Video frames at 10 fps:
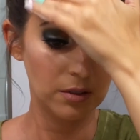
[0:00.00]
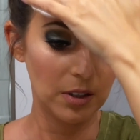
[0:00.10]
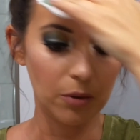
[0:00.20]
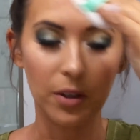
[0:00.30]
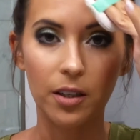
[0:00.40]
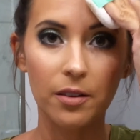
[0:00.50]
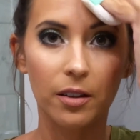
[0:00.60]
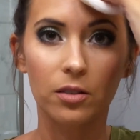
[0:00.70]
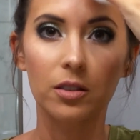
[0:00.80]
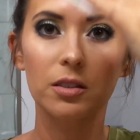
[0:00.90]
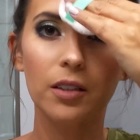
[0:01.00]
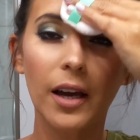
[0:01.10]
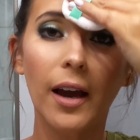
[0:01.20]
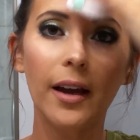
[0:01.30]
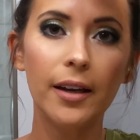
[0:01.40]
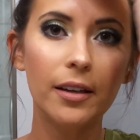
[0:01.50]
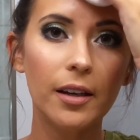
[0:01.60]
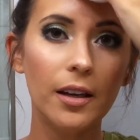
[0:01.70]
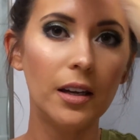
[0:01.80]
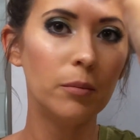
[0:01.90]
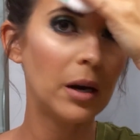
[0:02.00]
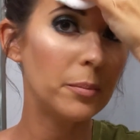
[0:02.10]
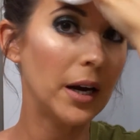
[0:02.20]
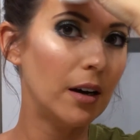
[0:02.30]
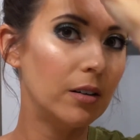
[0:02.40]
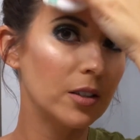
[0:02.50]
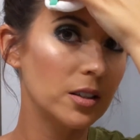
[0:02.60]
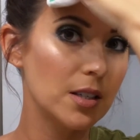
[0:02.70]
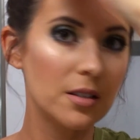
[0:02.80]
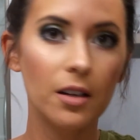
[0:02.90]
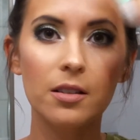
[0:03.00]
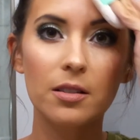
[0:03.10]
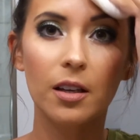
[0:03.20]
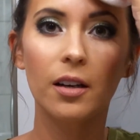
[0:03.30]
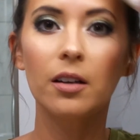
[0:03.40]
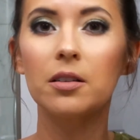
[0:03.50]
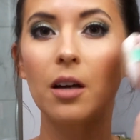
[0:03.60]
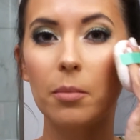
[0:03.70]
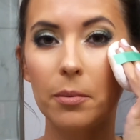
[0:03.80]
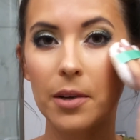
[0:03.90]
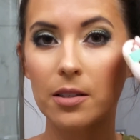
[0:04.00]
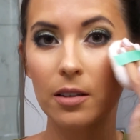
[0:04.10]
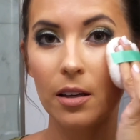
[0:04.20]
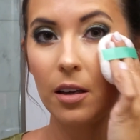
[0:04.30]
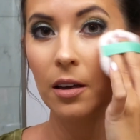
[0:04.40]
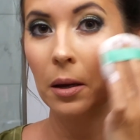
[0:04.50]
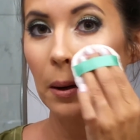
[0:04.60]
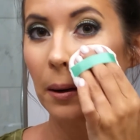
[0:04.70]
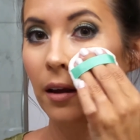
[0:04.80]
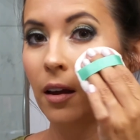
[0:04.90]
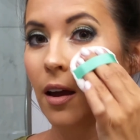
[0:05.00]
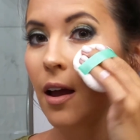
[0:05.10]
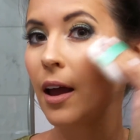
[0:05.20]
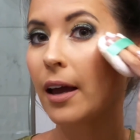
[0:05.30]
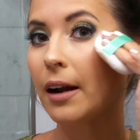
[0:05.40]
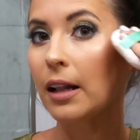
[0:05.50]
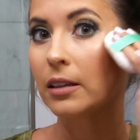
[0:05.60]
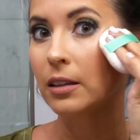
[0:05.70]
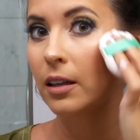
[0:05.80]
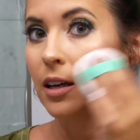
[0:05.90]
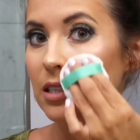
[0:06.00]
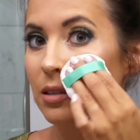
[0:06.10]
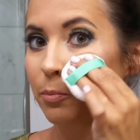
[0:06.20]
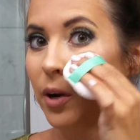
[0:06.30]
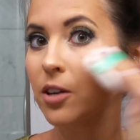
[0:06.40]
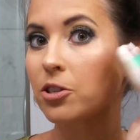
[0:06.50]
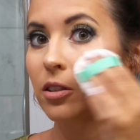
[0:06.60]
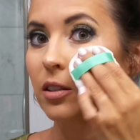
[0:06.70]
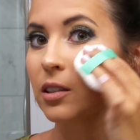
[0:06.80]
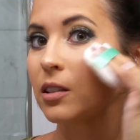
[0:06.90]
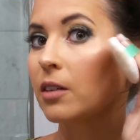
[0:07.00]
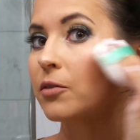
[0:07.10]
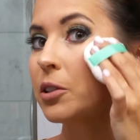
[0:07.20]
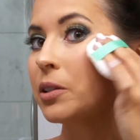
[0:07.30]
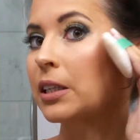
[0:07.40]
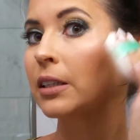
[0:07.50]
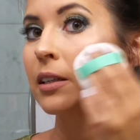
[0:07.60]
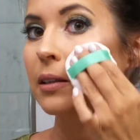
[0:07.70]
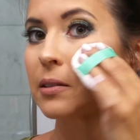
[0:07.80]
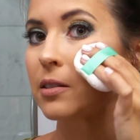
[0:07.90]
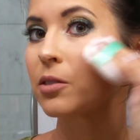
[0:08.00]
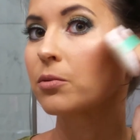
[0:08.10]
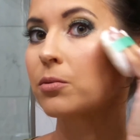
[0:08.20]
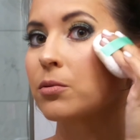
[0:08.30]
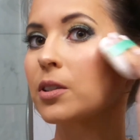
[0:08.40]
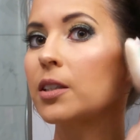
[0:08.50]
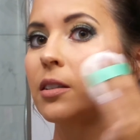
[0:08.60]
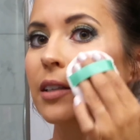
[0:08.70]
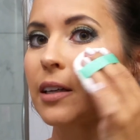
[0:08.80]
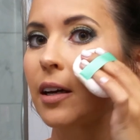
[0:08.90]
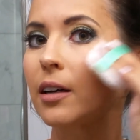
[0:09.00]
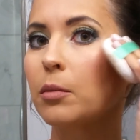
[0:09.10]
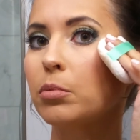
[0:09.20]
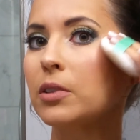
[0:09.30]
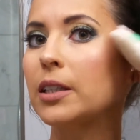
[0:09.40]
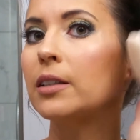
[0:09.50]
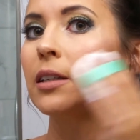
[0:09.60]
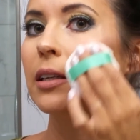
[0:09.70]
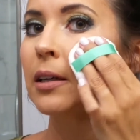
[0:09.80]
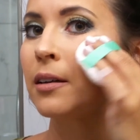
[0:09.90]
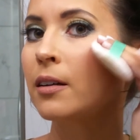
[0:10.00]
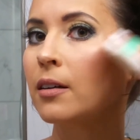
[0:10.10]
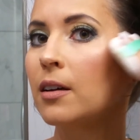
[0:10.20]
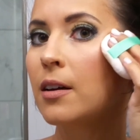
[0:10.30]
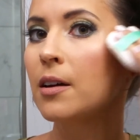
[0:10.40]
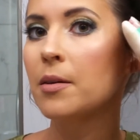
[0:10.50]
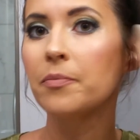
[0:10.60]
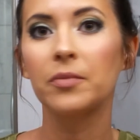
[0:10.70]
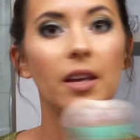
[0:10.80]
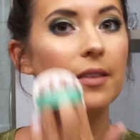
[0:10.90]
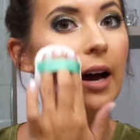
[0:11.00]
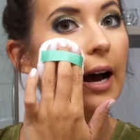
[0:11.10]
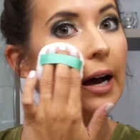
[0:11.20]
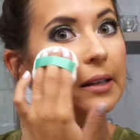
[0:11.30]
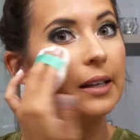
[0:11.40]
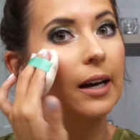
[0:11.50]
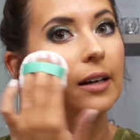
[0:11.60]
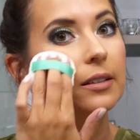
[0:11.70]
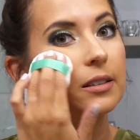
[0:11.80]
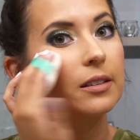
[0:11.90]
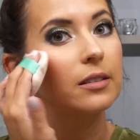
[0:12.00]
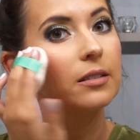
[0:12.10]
That way nothing looks cakey, my powder is not sitting on top of my skin. And I especially love doing this to really kind of blend in the highlight.